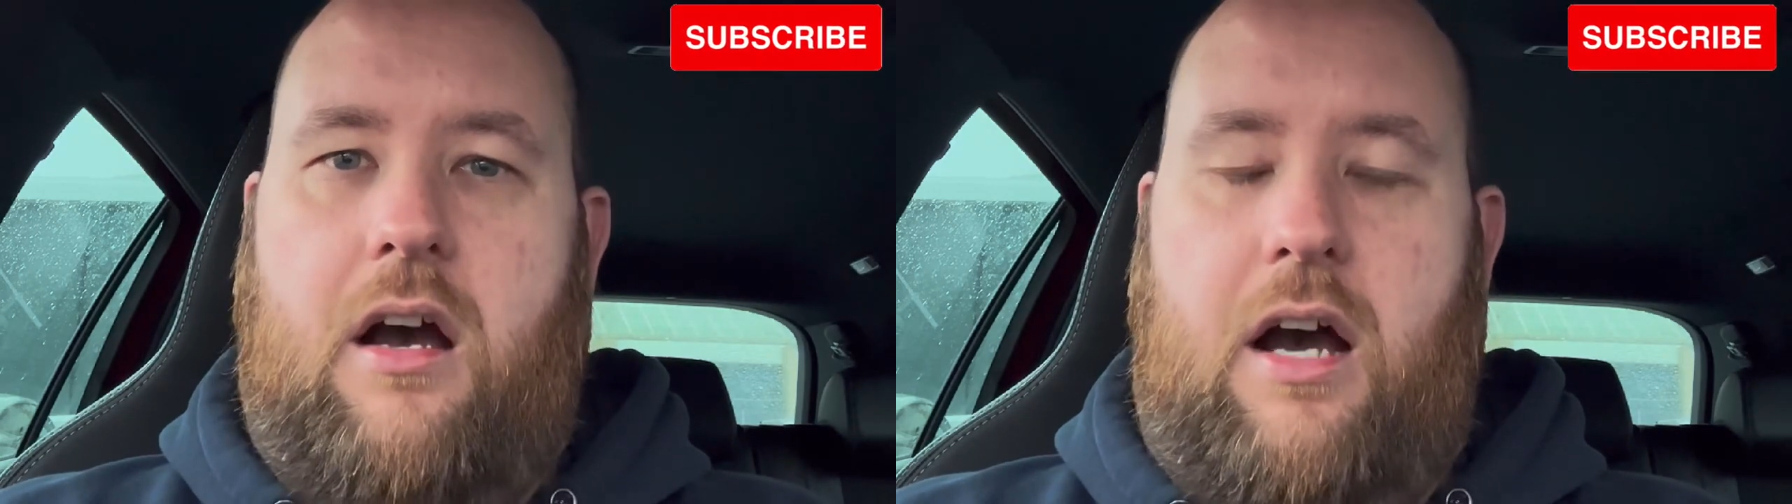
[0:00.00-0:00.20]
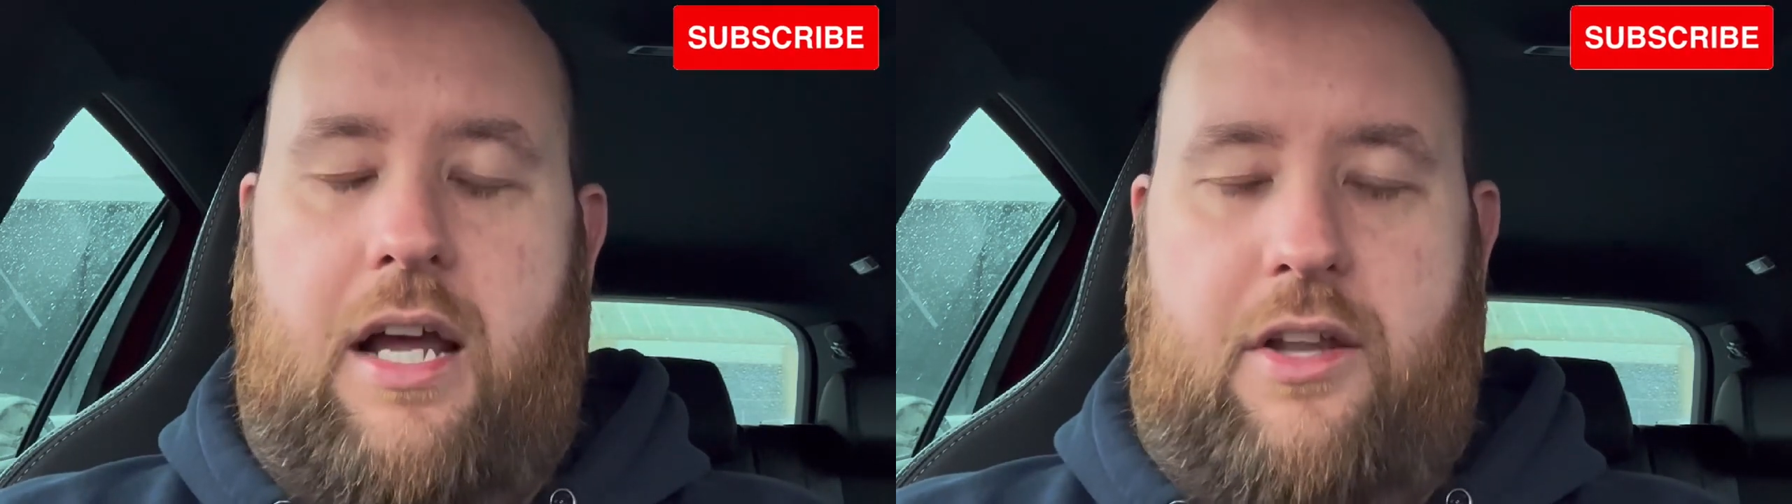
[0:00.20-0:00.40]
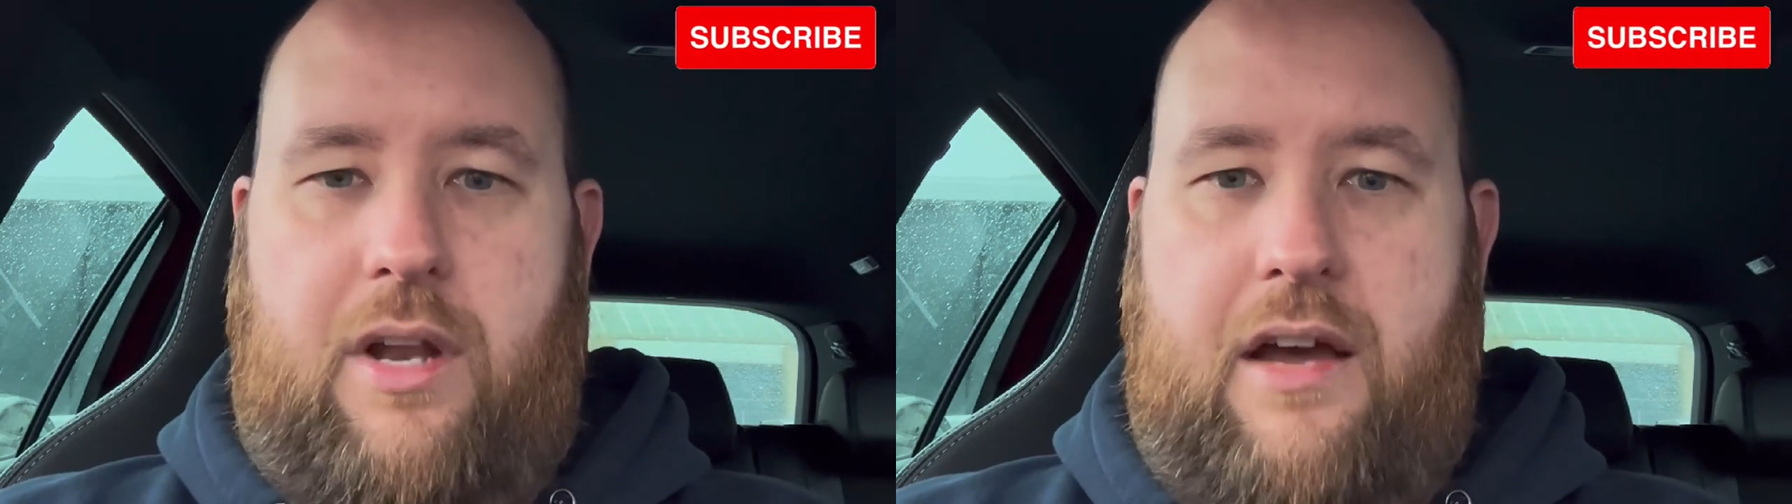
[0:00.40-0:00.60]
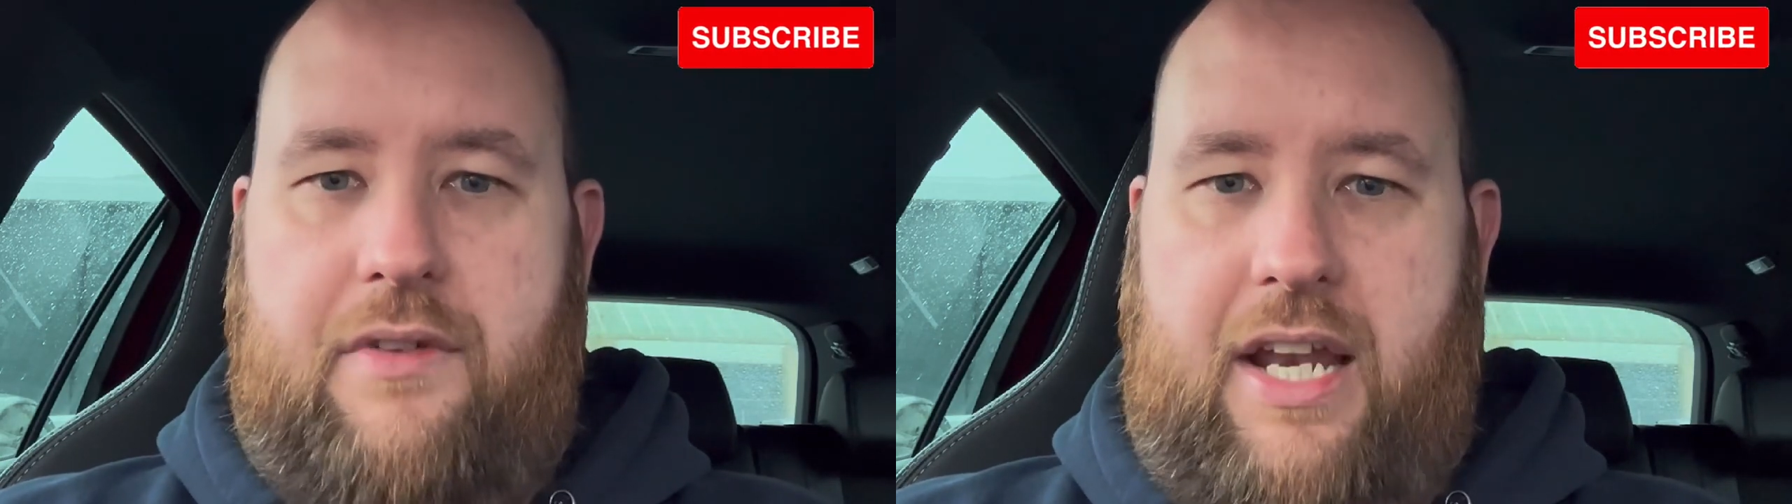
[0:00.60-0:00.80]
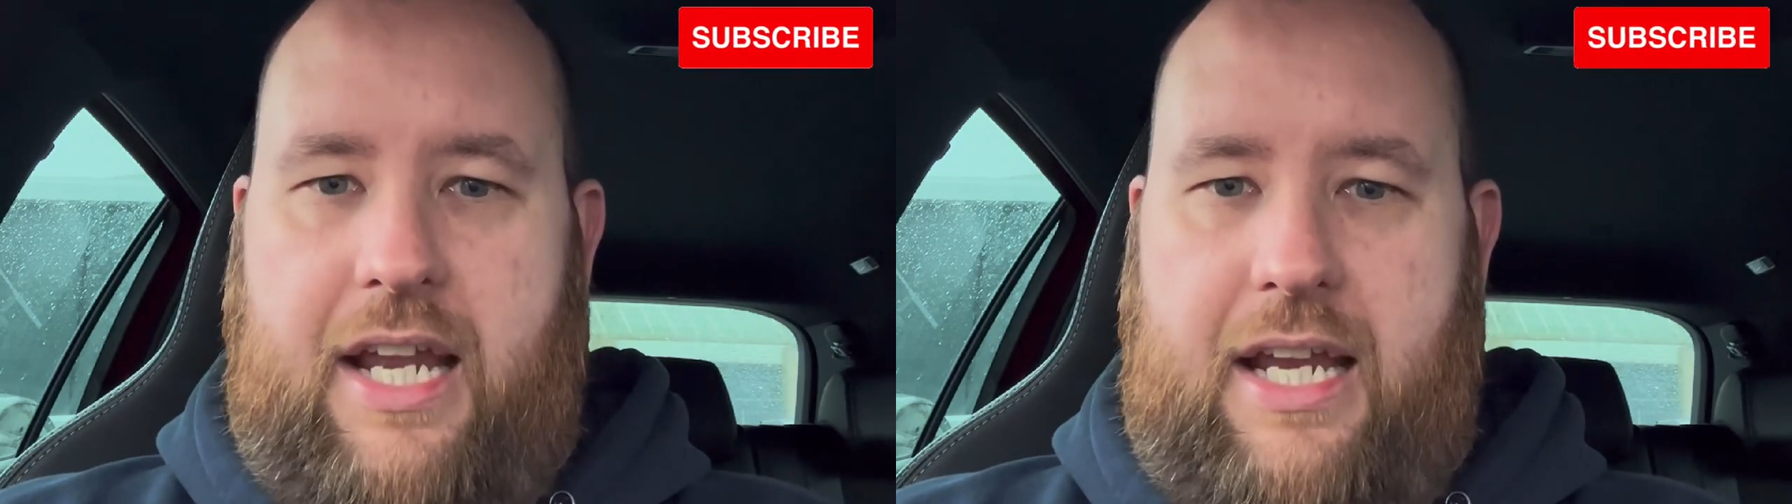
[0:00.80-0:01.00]
I don't have
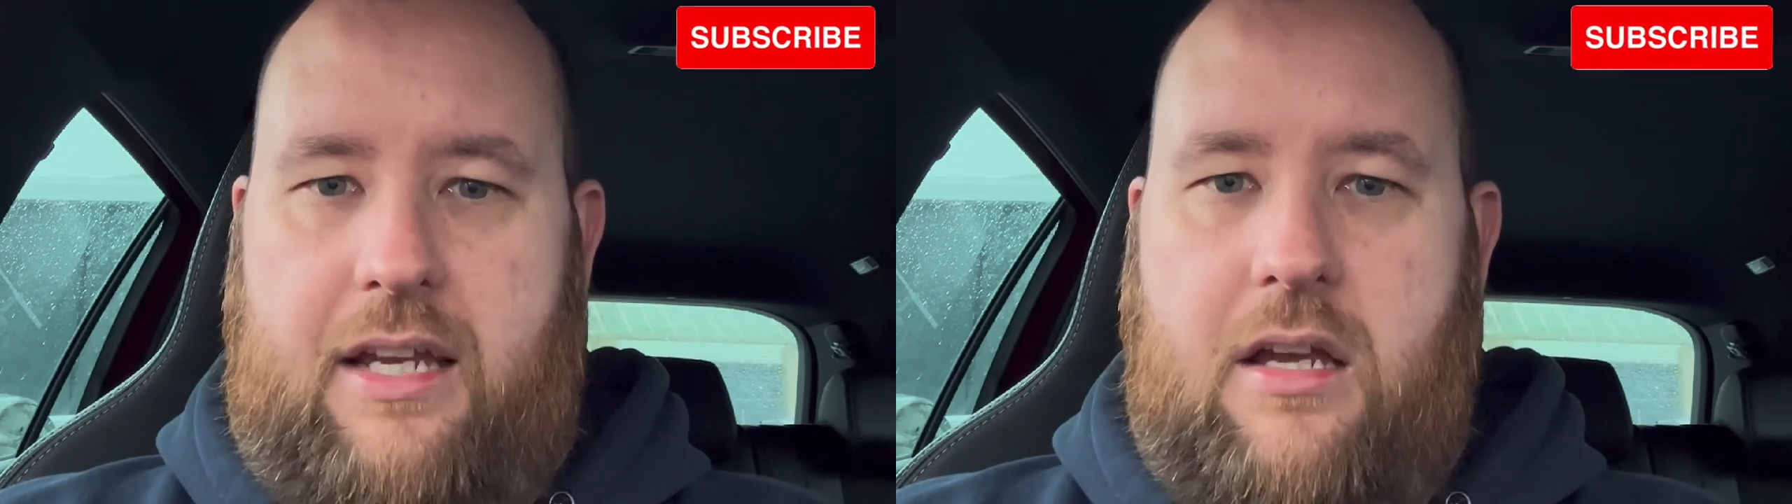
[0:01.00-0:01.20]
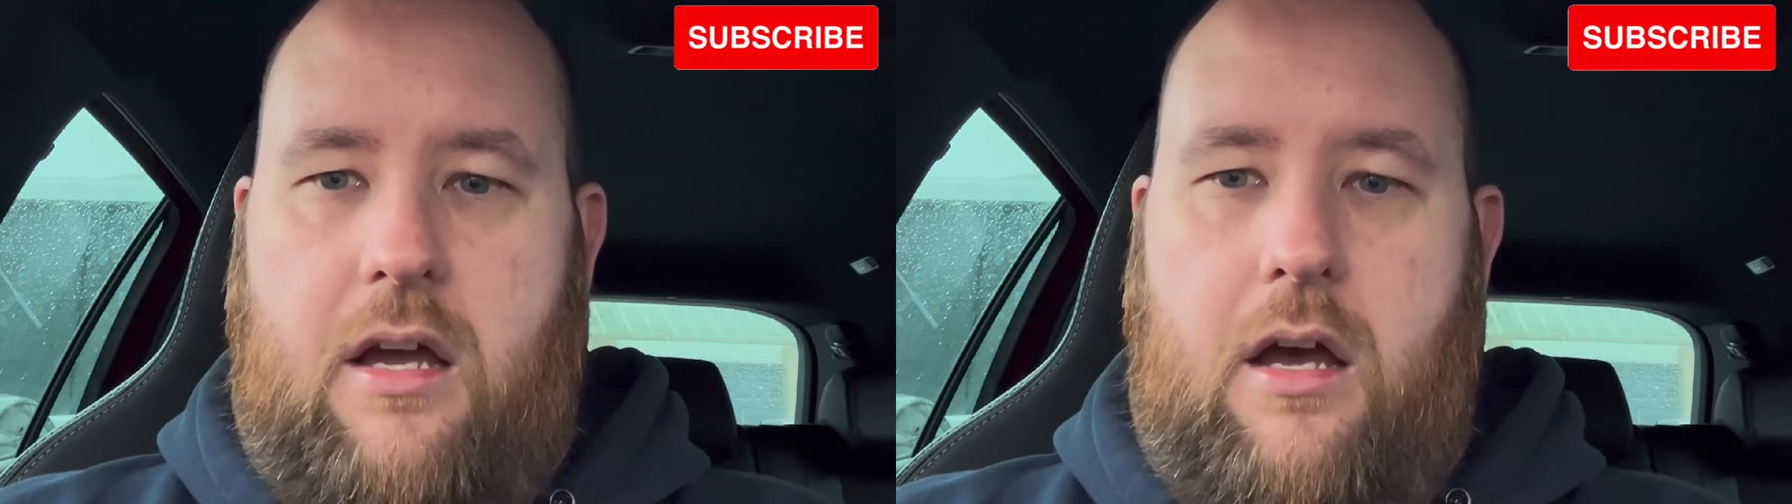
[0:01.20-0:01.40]
any